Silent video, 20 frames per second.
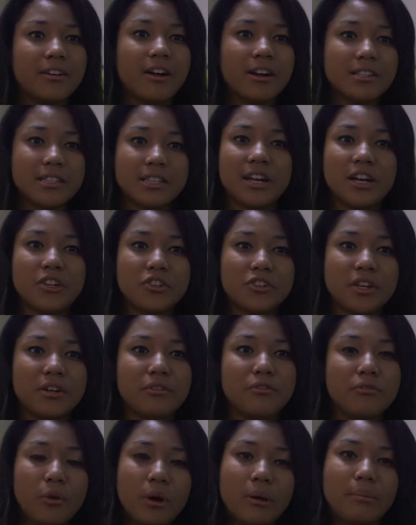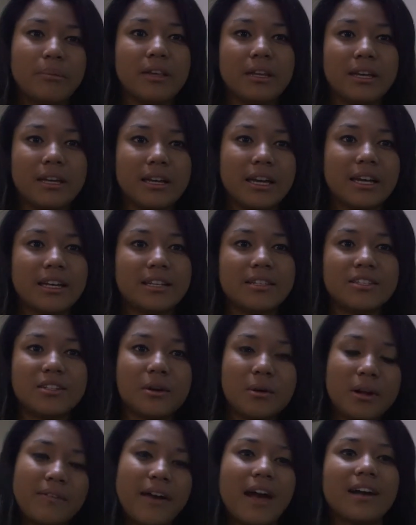across the country, 4 million kids
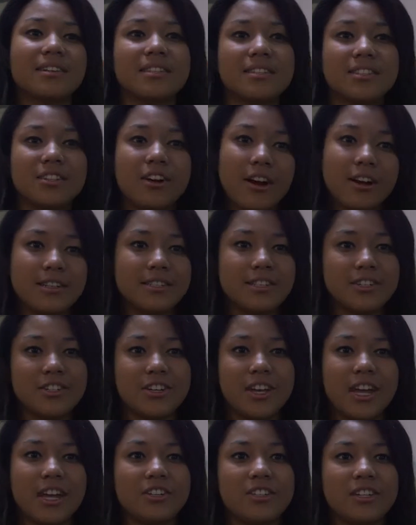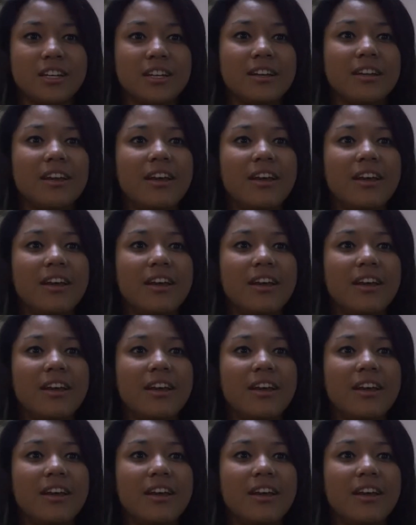don't have access to arts education.